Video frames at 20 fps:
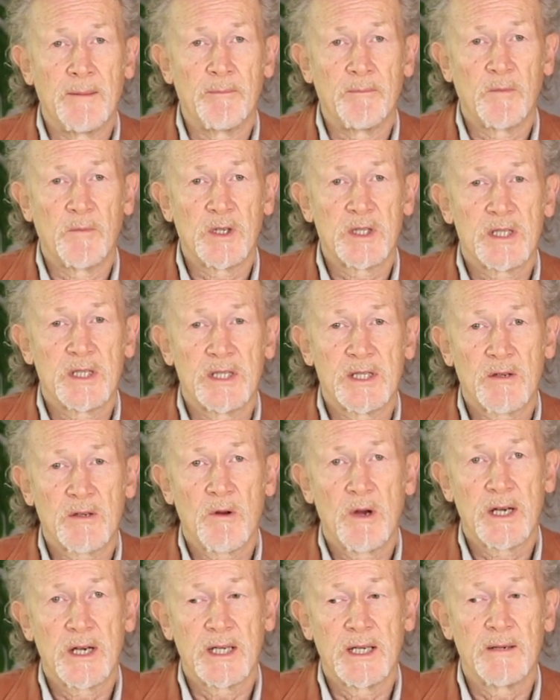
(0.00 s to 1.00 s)
which is
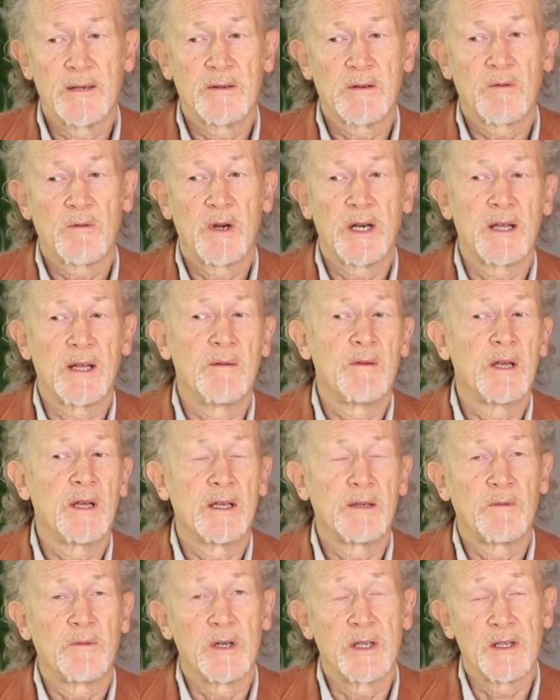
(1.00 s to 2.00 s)
quite a
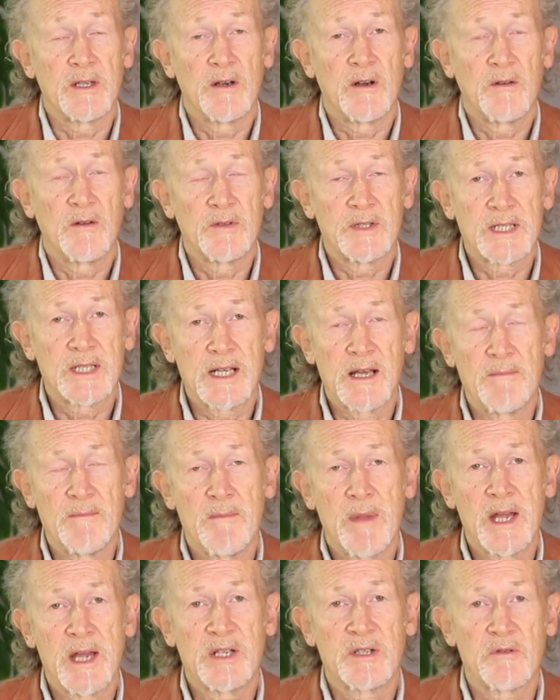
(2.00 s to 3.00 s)
obviously a
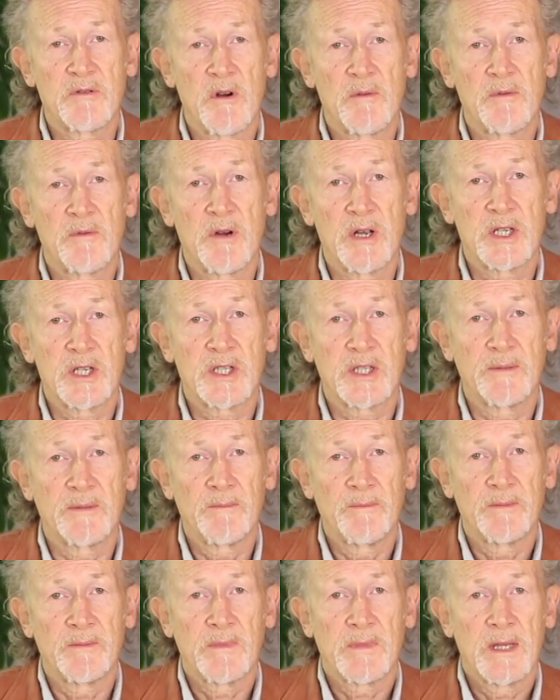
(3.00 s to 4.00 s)
major operation.
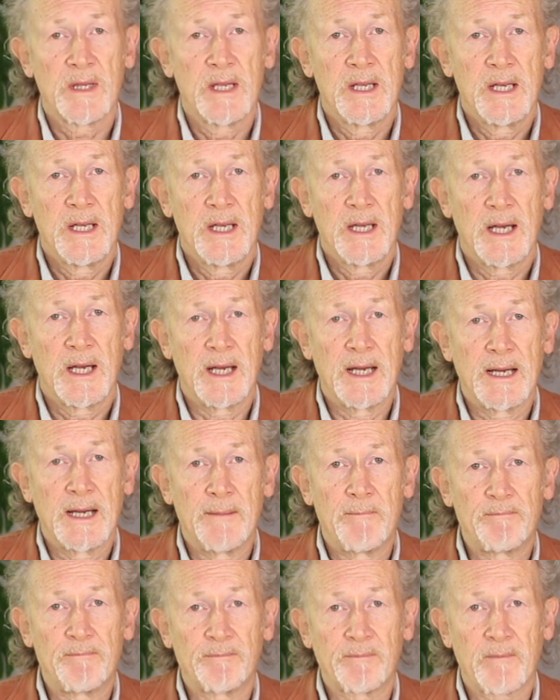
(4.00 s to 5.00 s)

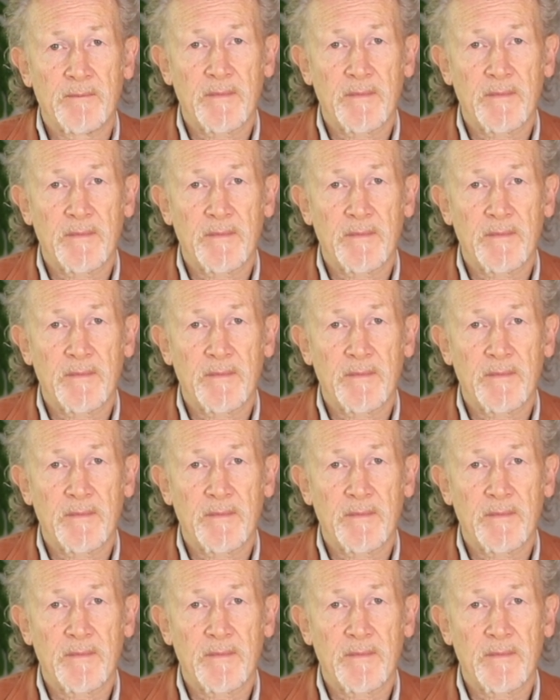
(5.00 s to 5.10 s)
I've